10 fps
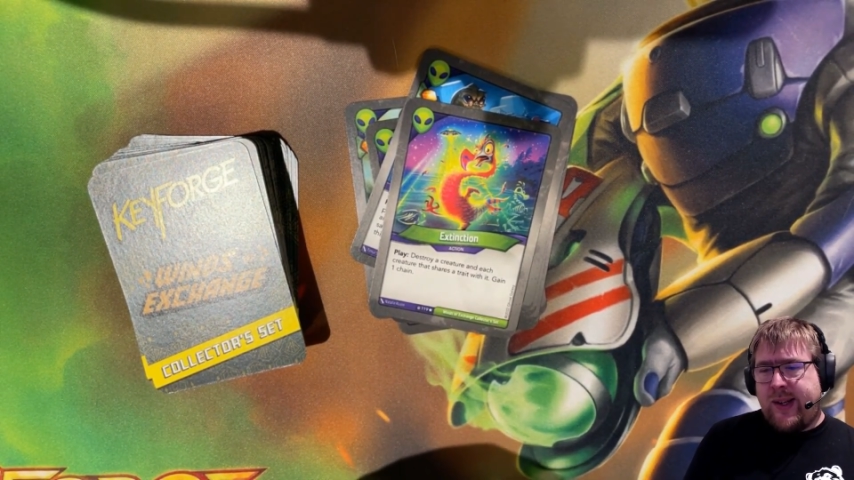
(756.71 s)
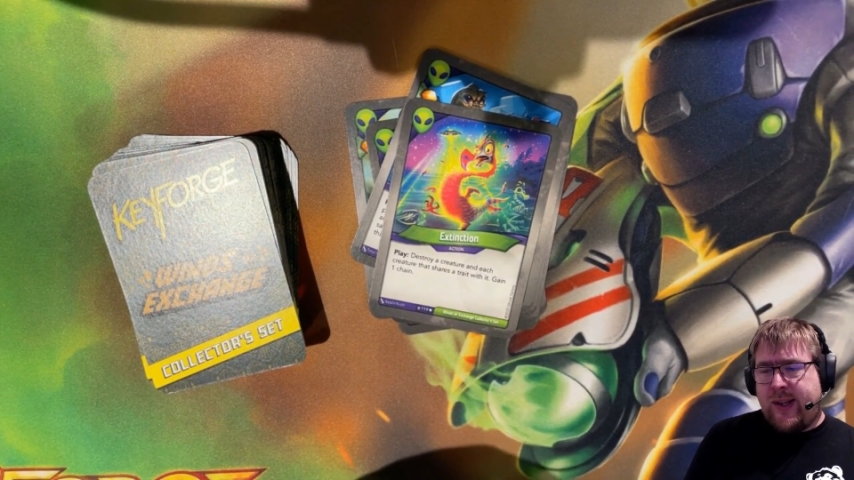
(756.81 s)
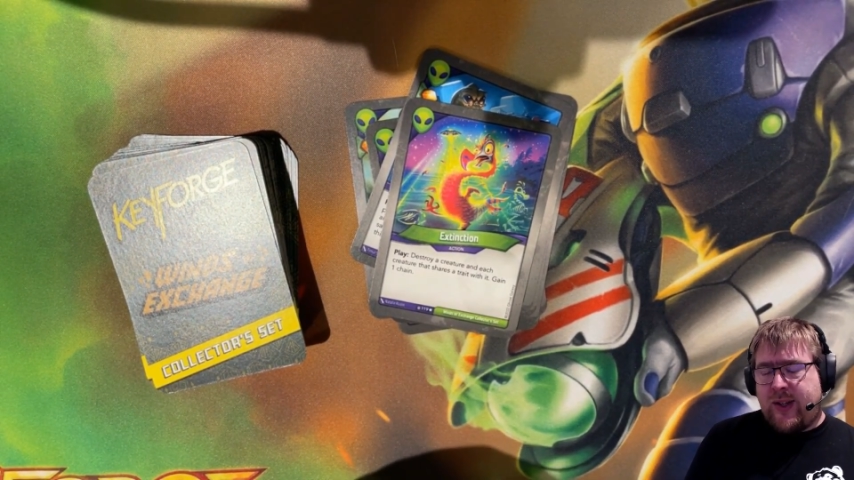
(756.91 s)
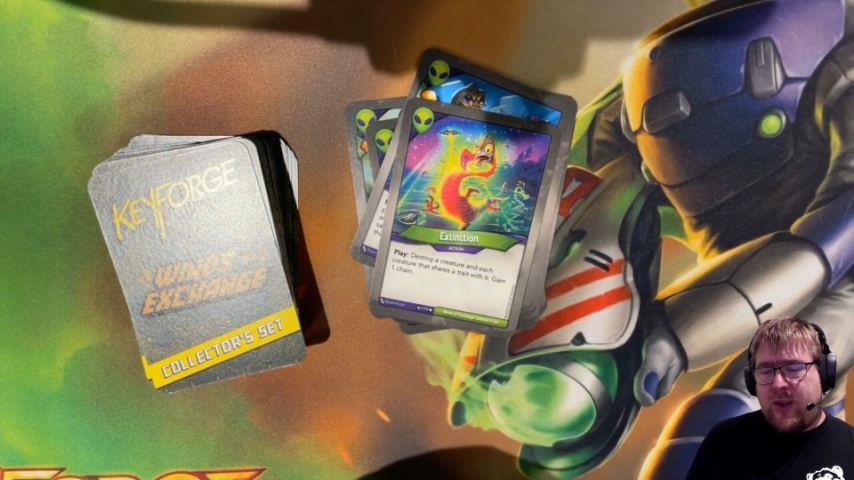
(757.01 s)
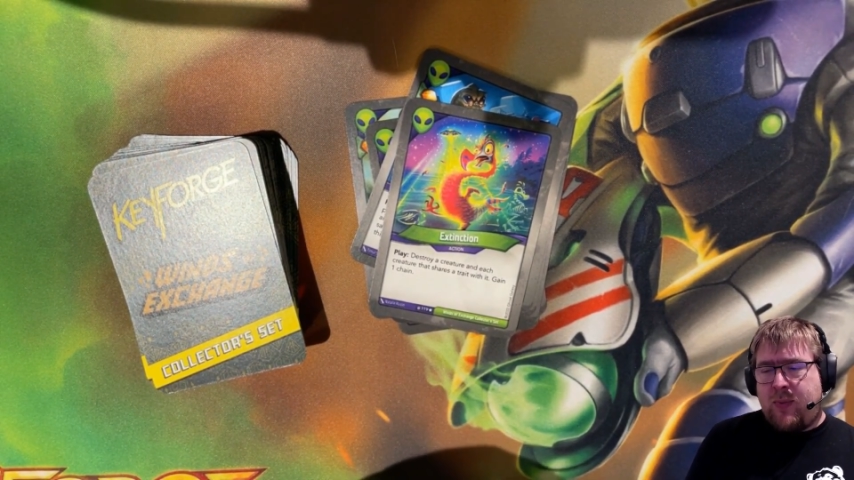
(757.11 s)

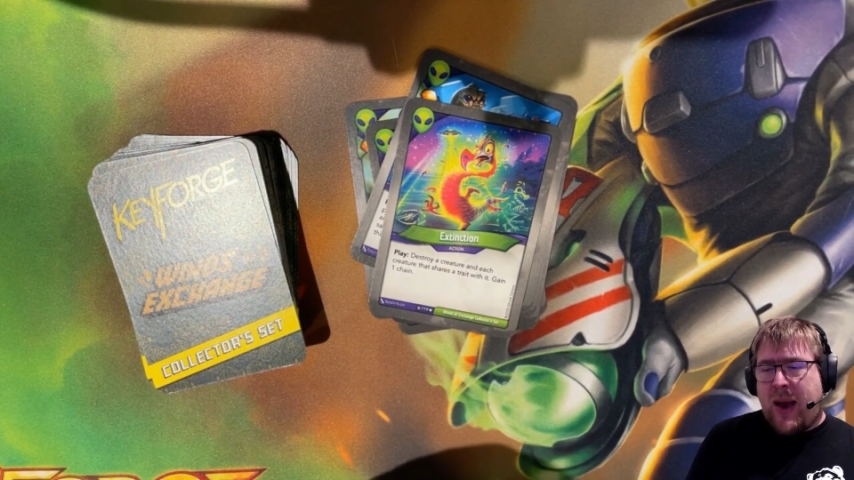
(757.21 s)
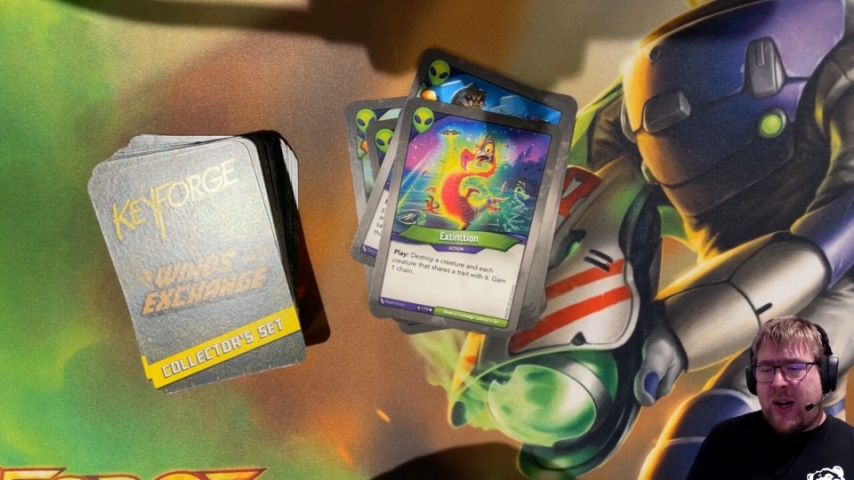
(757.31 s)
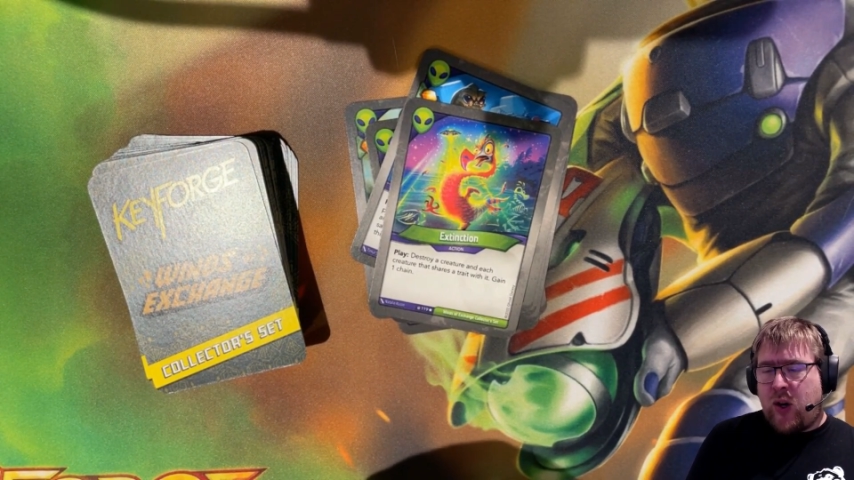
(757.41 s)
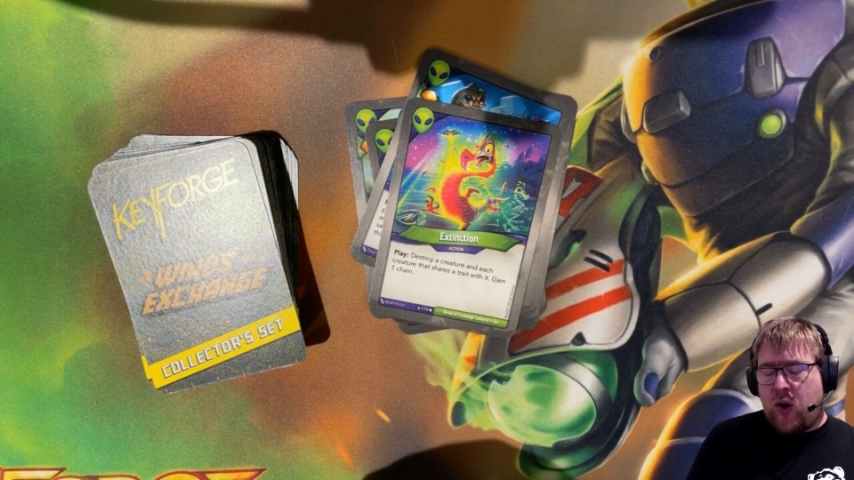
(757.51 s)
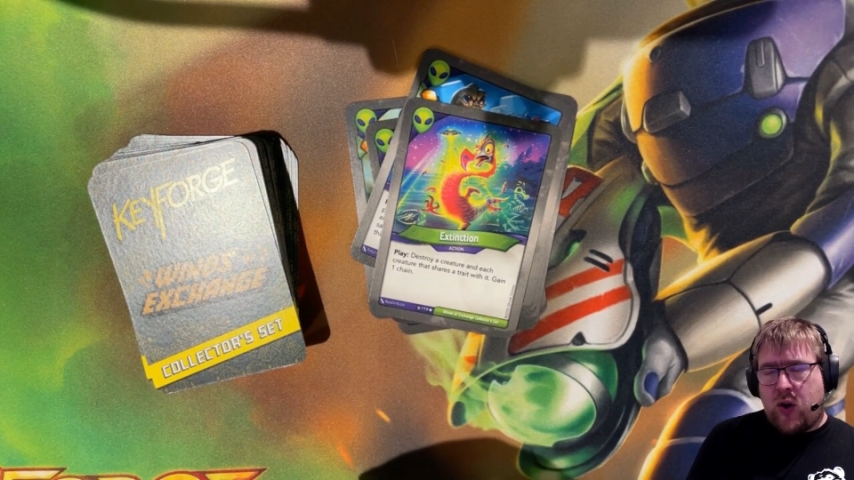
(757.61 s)

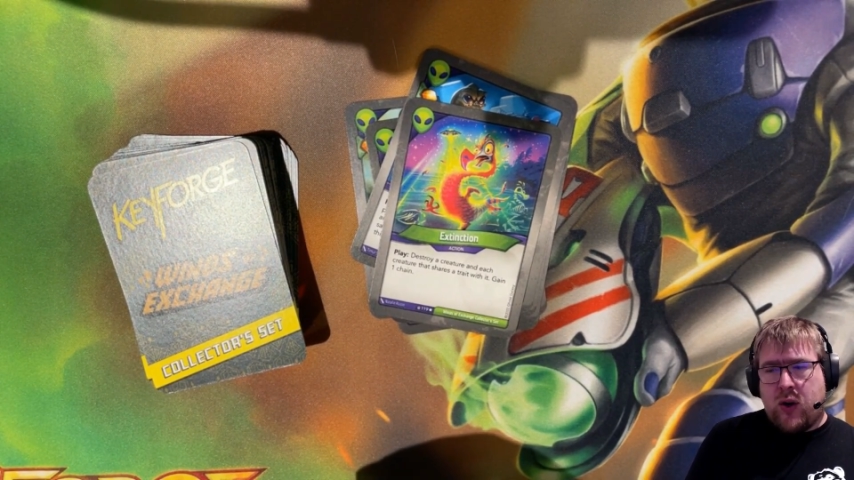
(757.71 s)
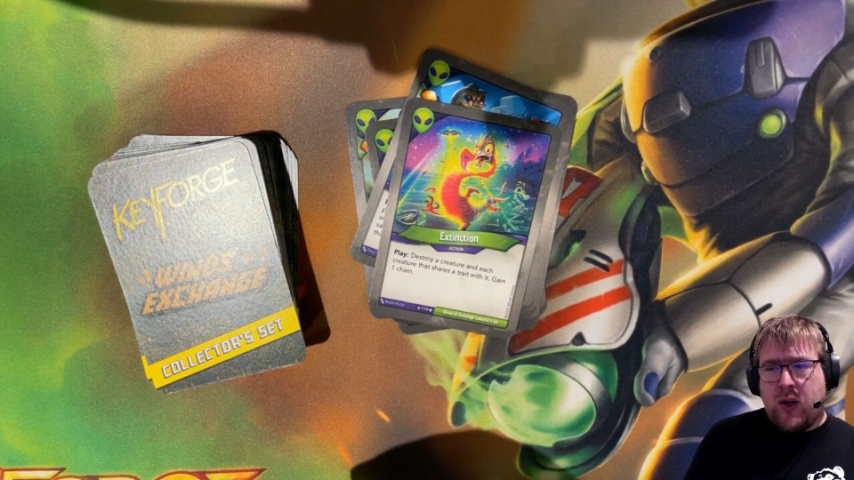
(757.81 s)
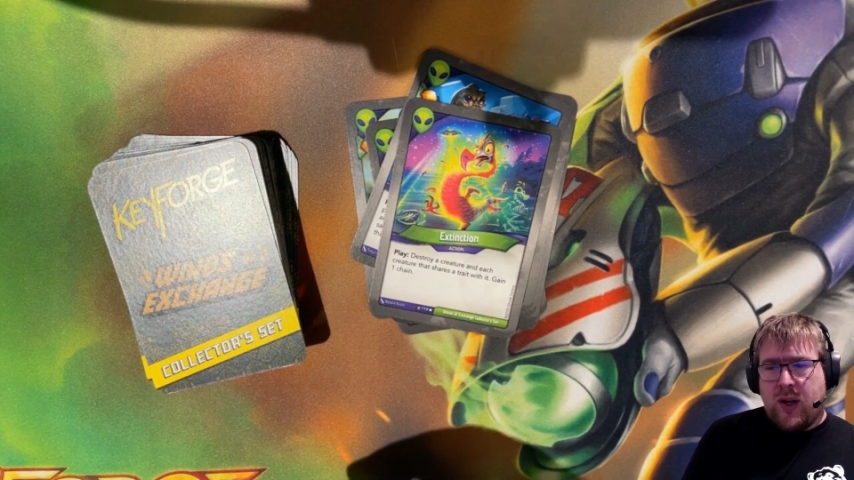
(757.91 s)
specter,